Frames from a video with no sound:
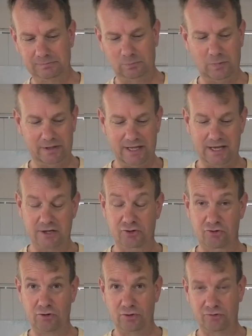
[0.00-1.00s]
with the
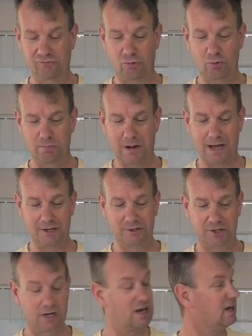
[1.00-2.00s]
screws and wall plugs.
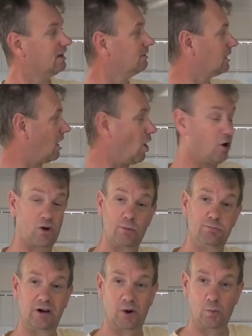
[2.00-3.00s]
I've got a
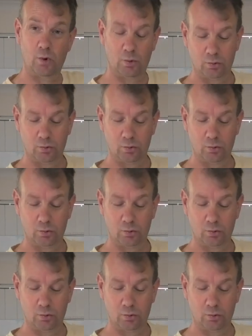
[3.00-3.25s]
brick wall,